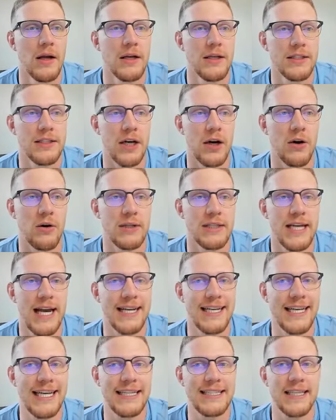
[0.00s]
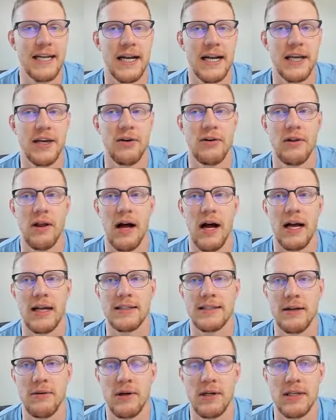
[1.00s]
So techniques
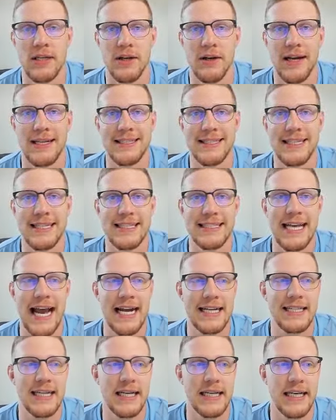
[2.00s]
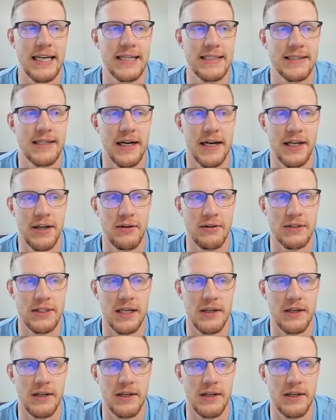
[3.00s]
utilized, I wanna tell you guys the exact techniques that I used.